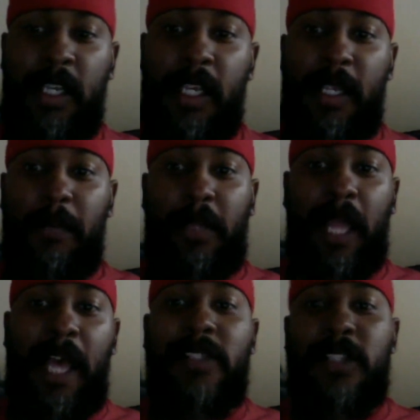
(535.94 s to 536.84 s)

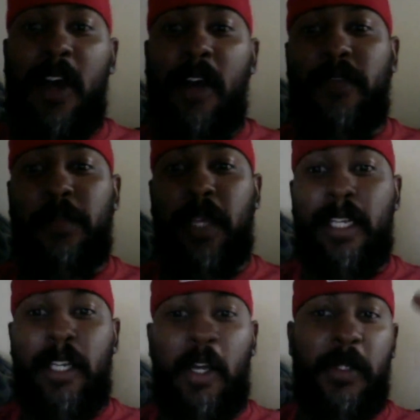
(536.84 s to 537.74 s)
blasting off the planet,
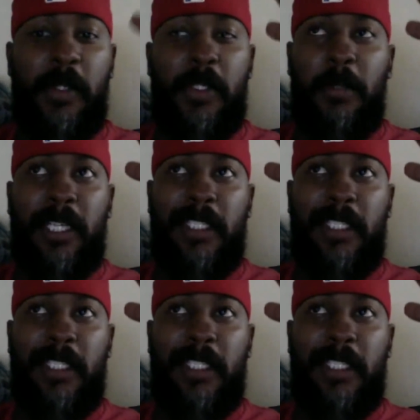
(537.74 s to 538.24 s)
going to a space